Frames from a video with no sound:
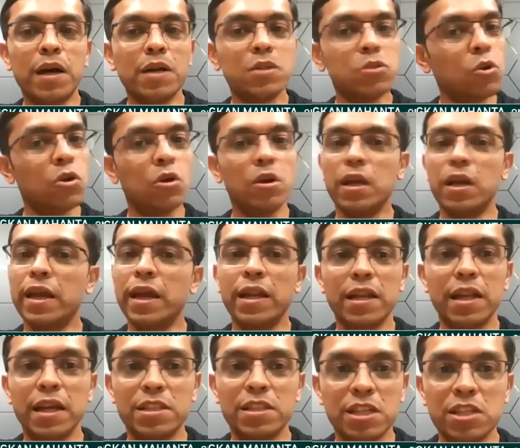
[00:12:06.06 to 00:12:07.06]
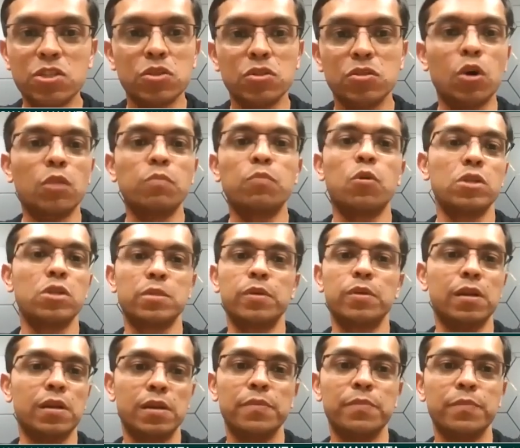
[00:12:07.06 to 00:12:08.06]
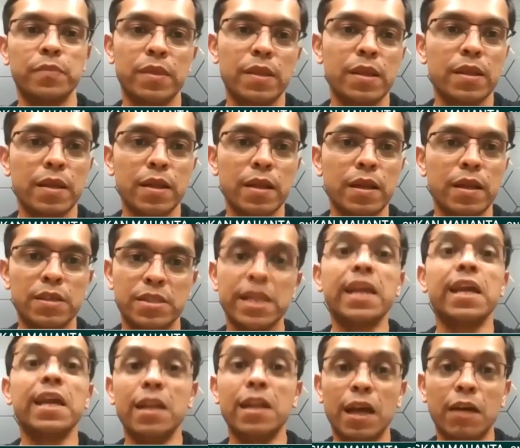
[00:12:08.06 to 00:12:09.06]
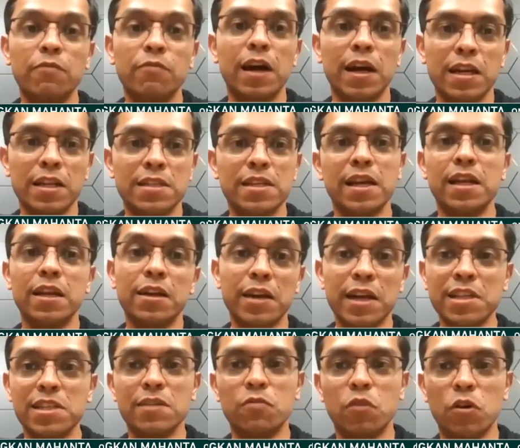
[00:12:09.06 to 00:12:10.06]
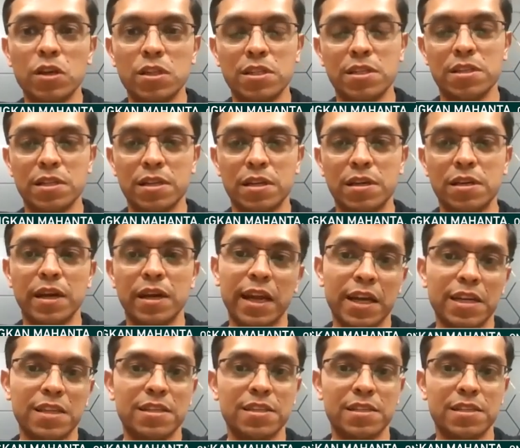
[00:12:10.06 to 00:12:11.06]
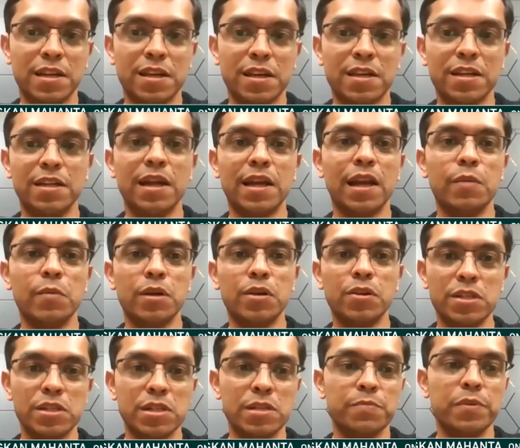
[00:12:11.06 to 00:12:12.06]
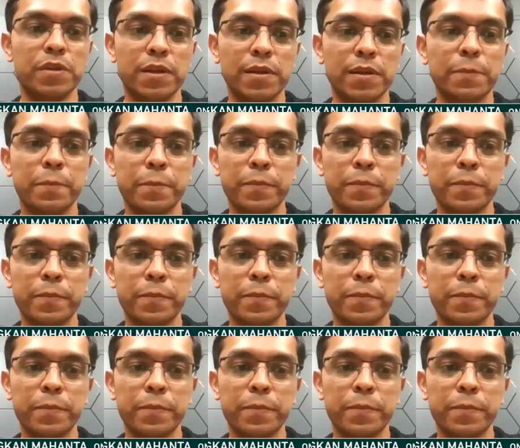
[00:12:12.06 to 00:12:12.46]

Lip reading: parts, or it's just not possible? Saying in Afghanistan and raise a voice against the Taliban regime.